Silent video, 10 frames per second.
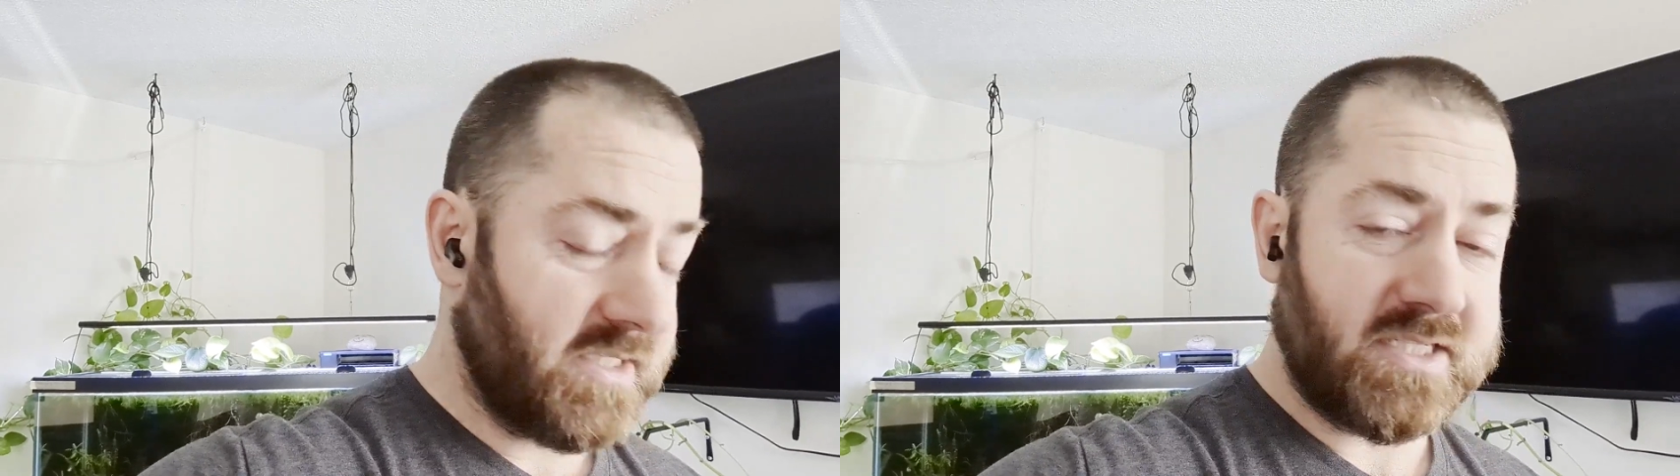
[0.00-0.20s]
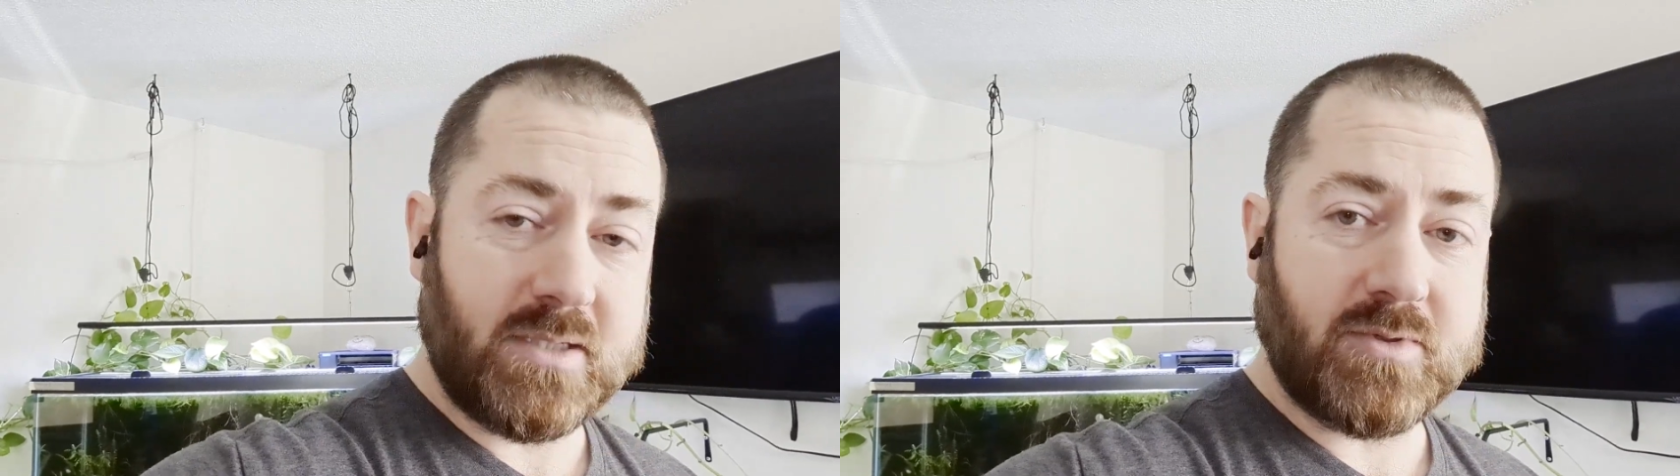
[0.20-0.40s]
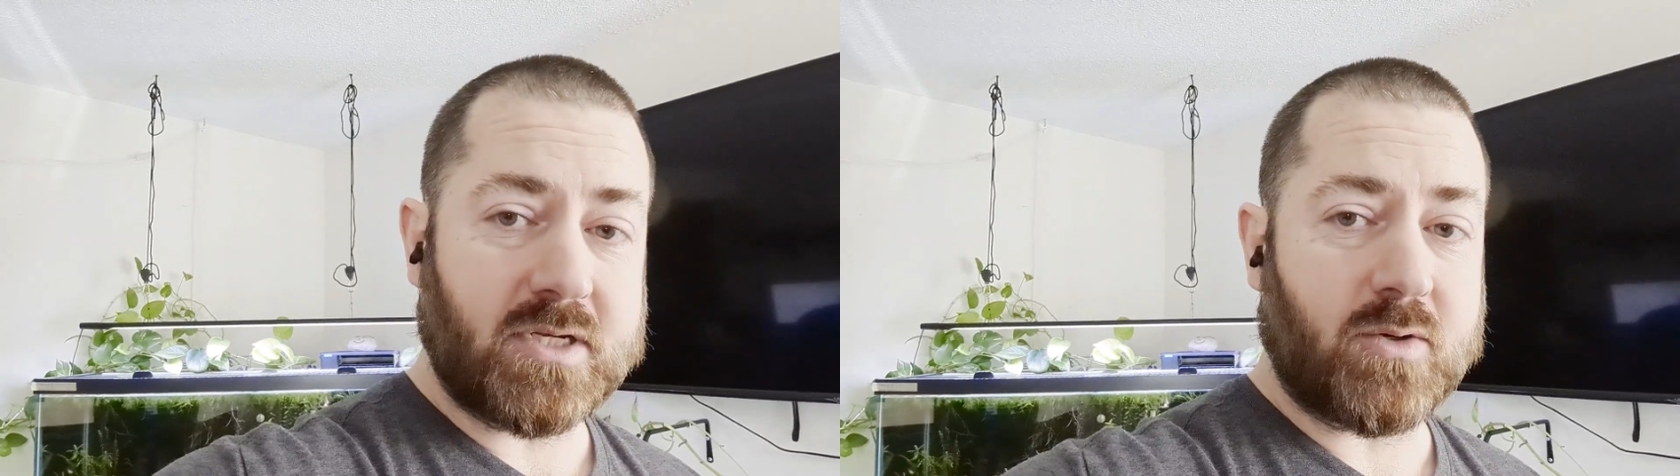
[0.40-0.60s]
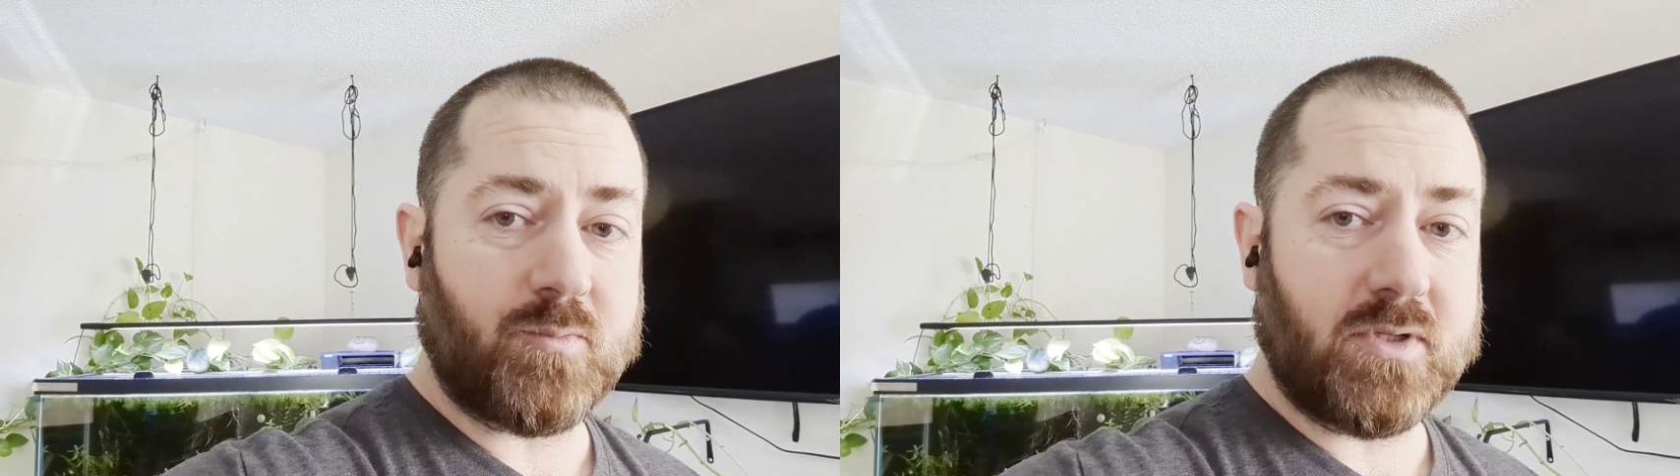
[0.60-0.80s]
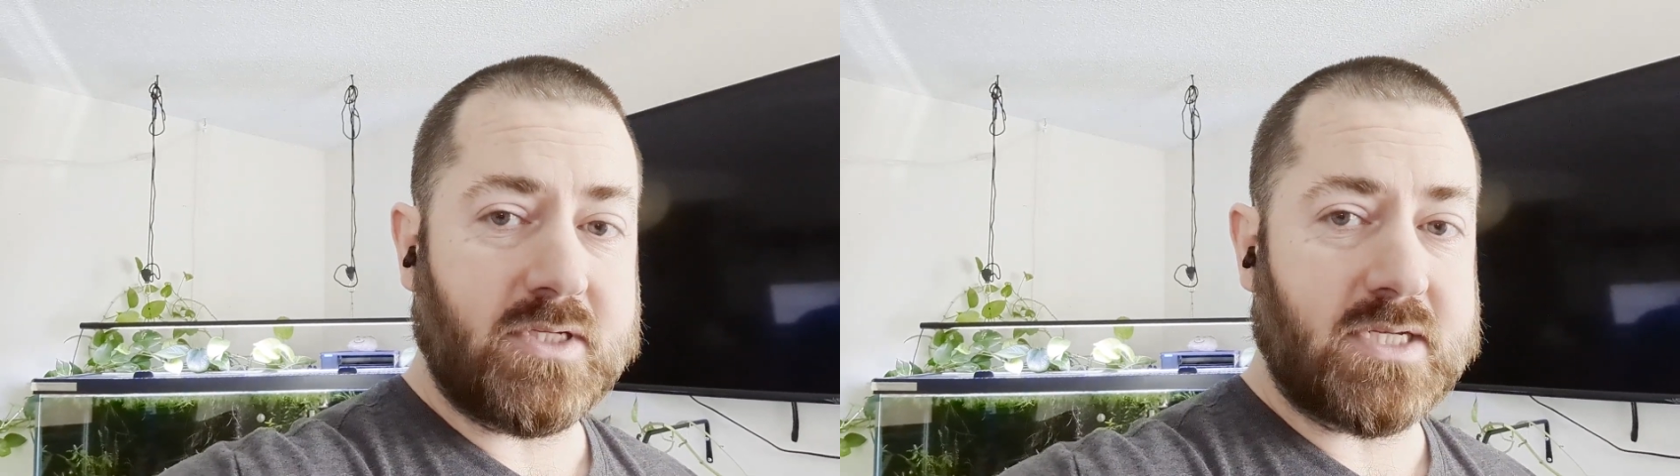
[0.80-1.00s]
He seems like a
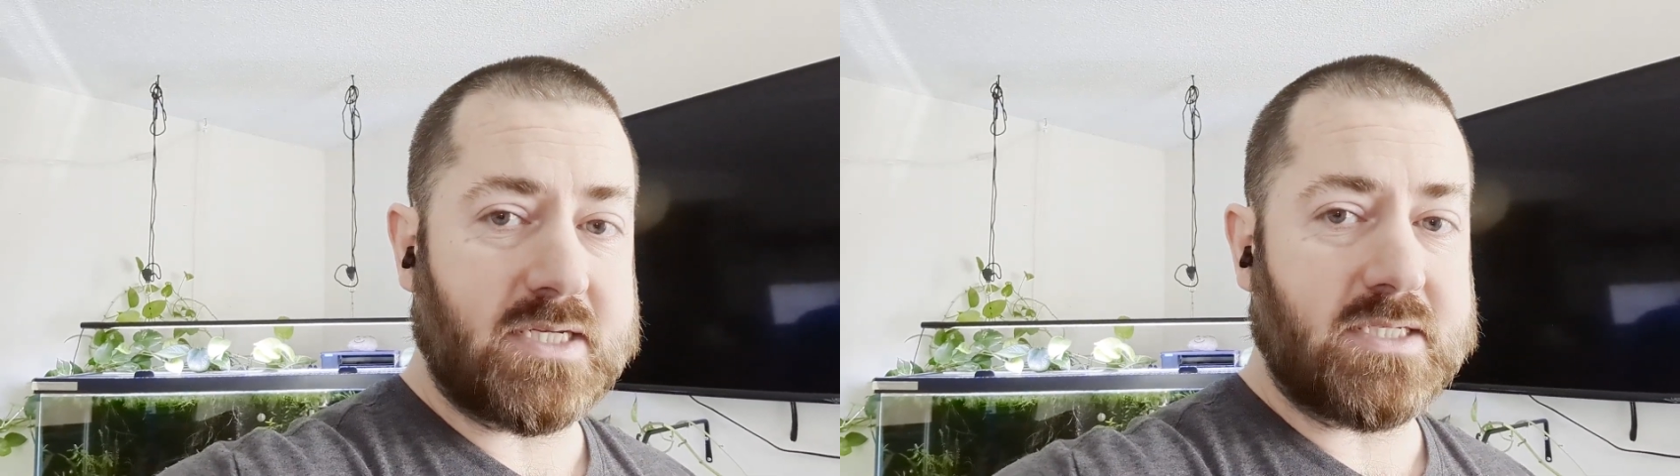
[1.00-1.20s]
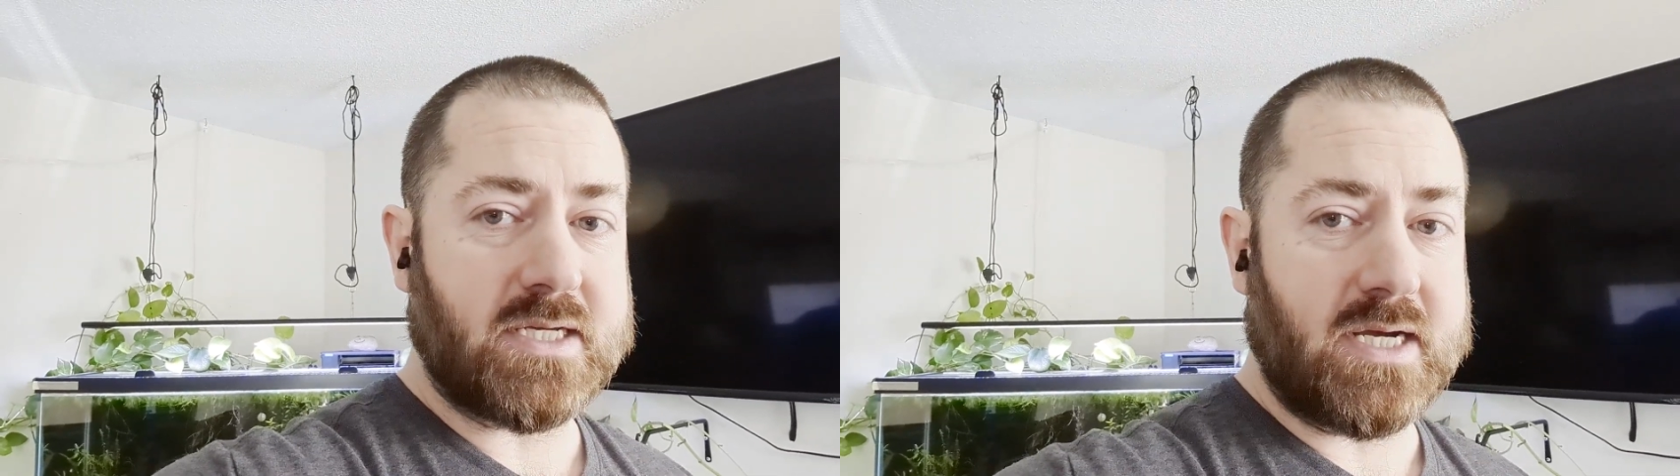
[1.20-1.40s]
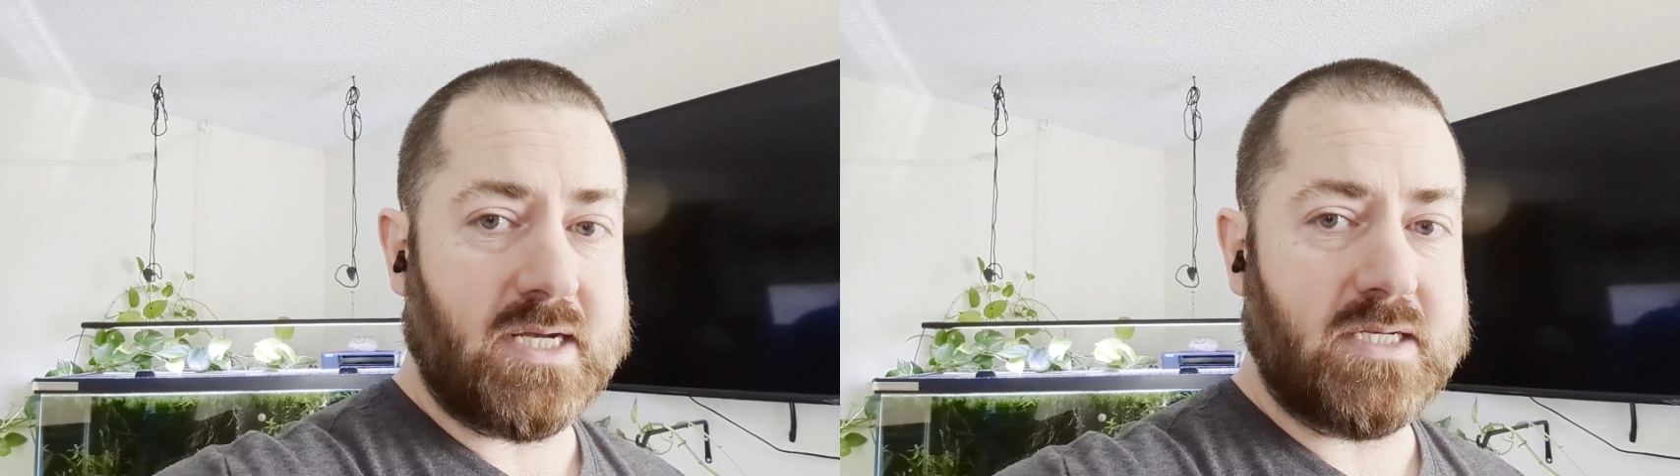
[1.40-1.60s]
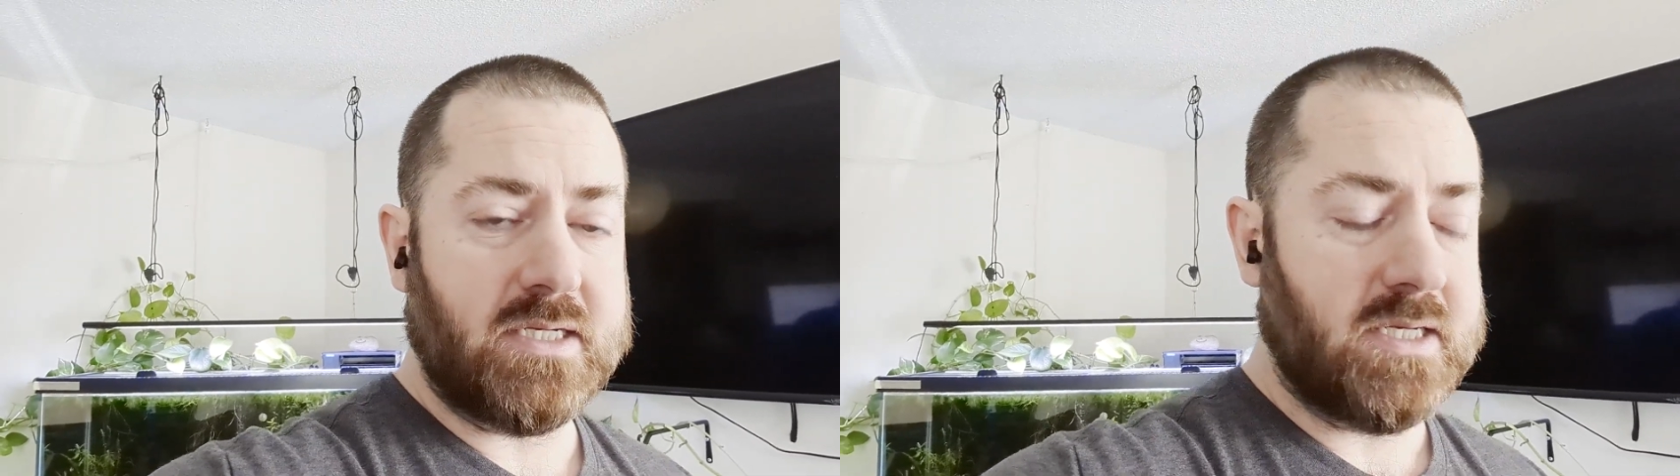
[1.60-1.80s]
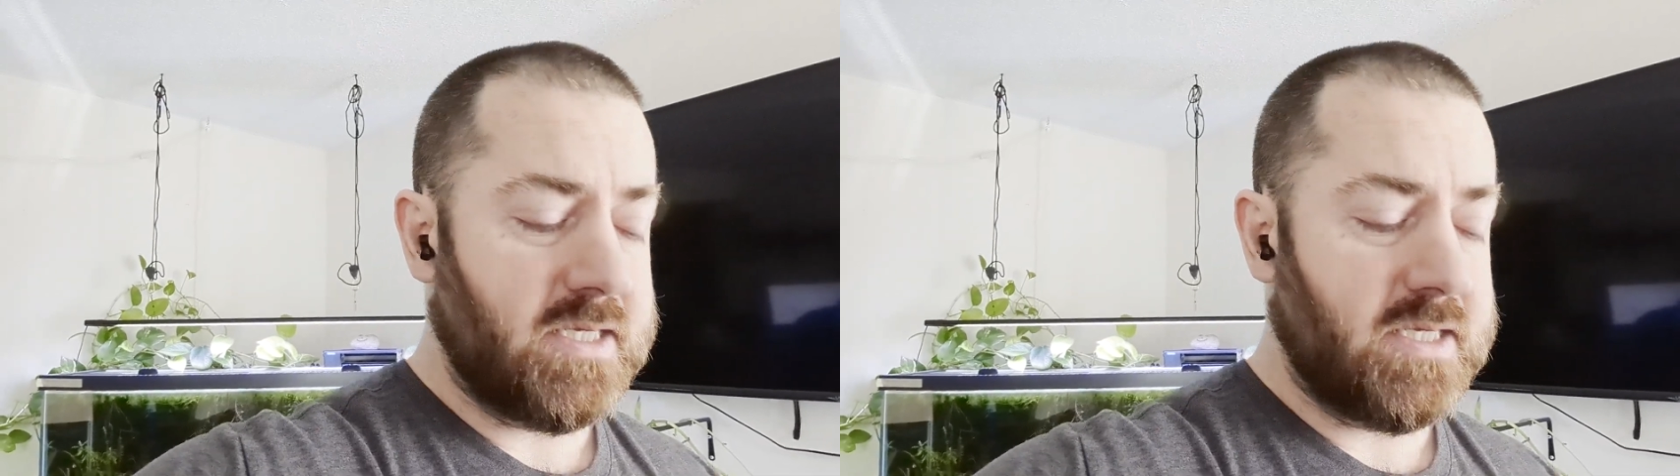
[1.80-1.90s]
really nice guy.